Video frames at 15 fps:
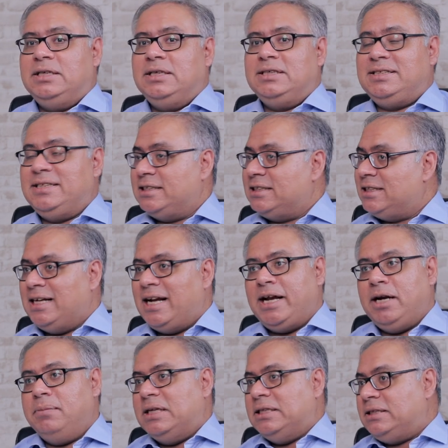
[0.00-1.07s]
6 to
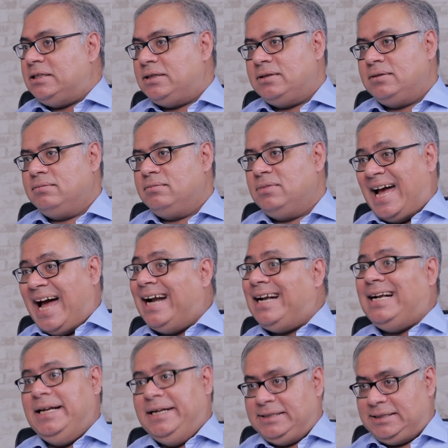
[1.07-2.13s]
9 months,
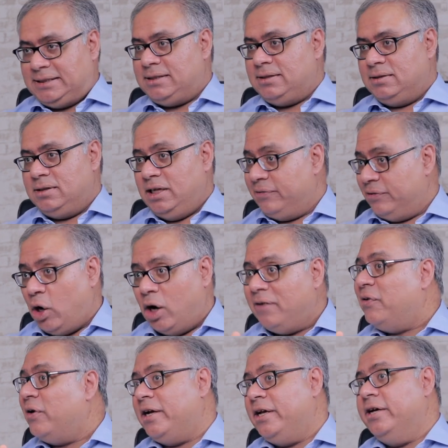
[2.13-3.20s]
at least, if not
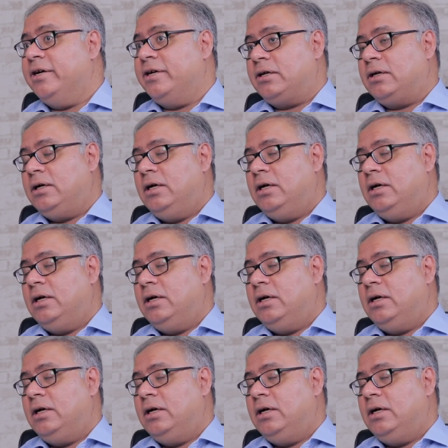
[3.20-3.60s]
for a year.